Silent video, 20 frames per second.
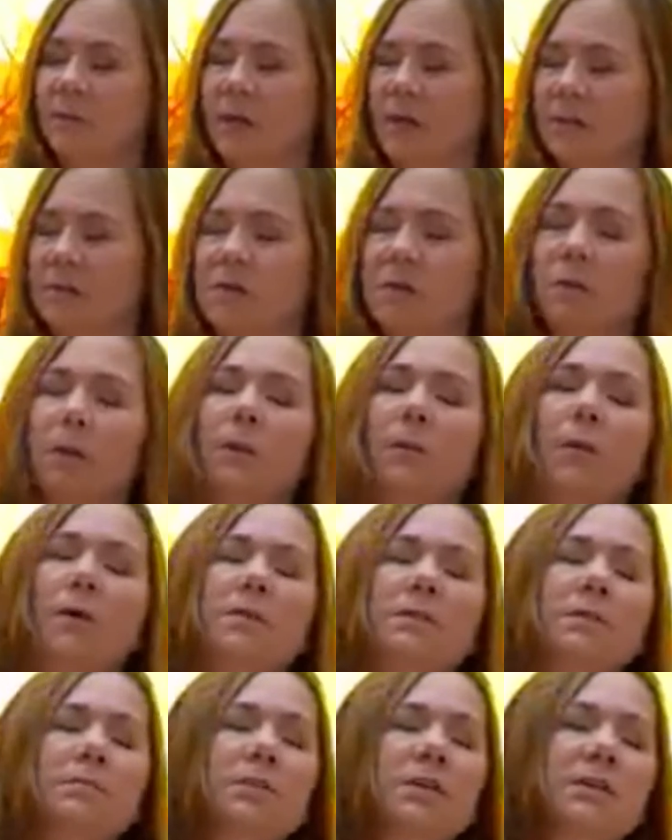And so we
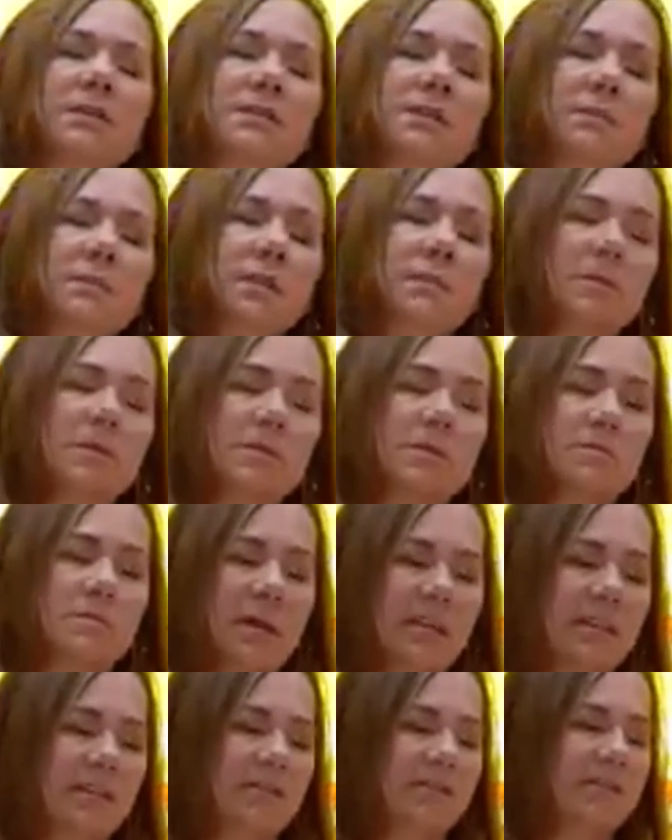want to bring some of the most
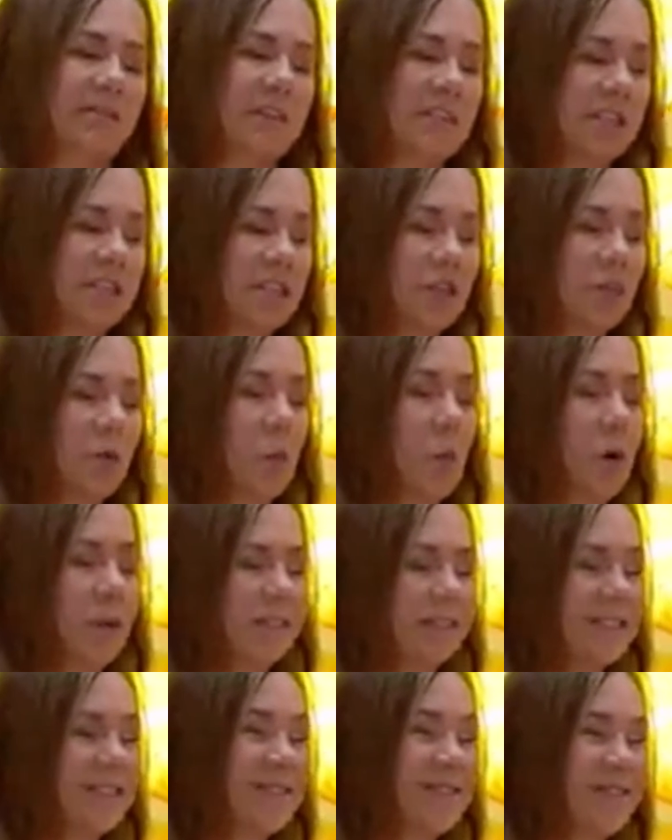beneficial
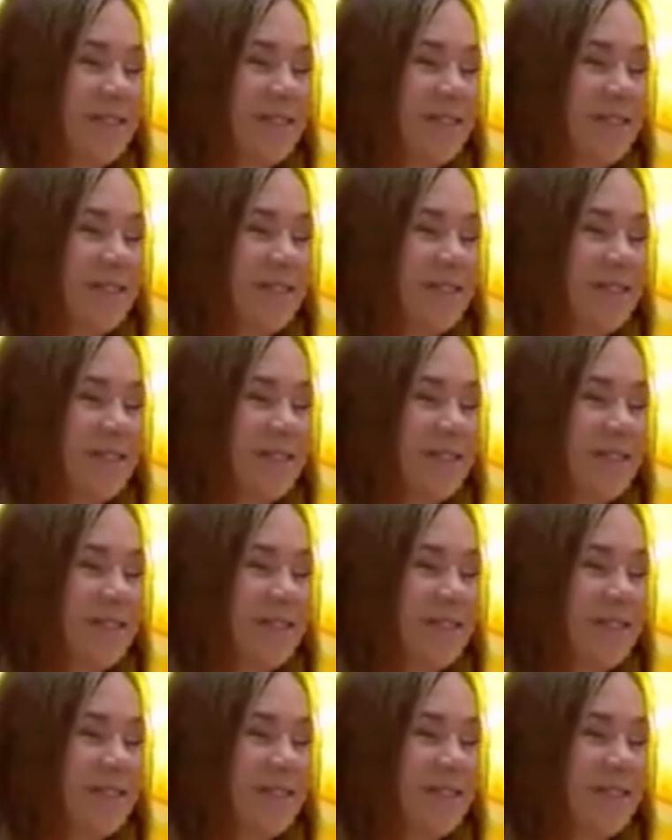ones